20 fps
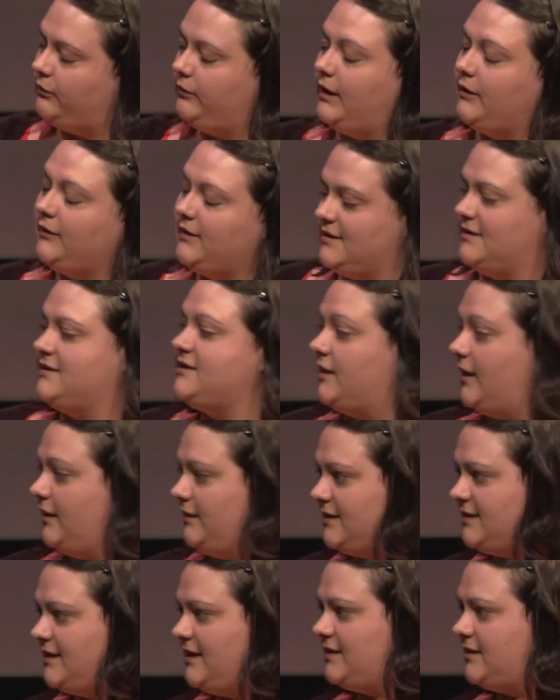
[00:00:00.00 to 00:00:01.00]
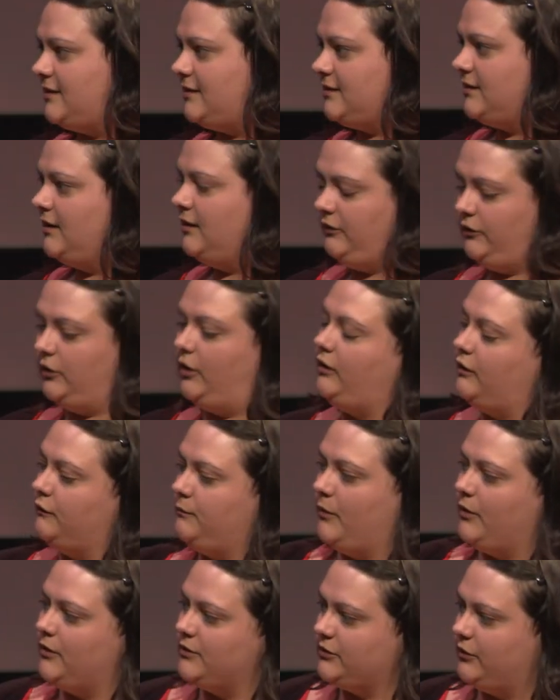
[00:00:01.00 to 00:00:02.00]
out, because in certain diseases, not enough
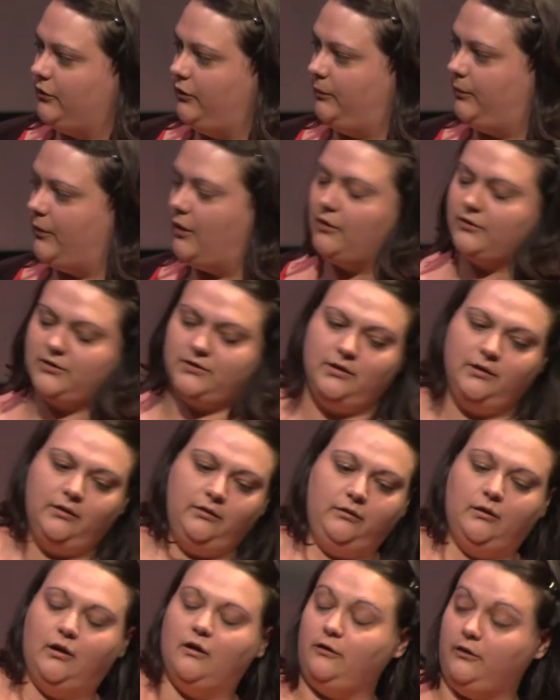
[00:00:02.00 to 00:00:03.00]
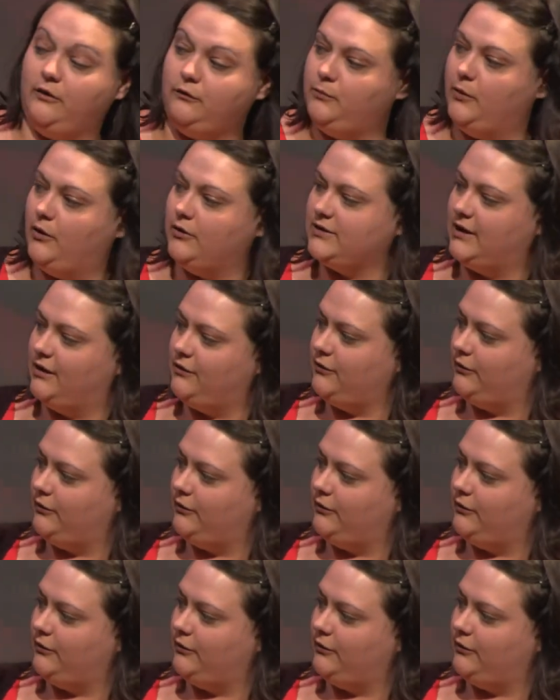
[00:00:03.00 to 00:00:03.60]
balls go in the box, not enough balls get thrown out.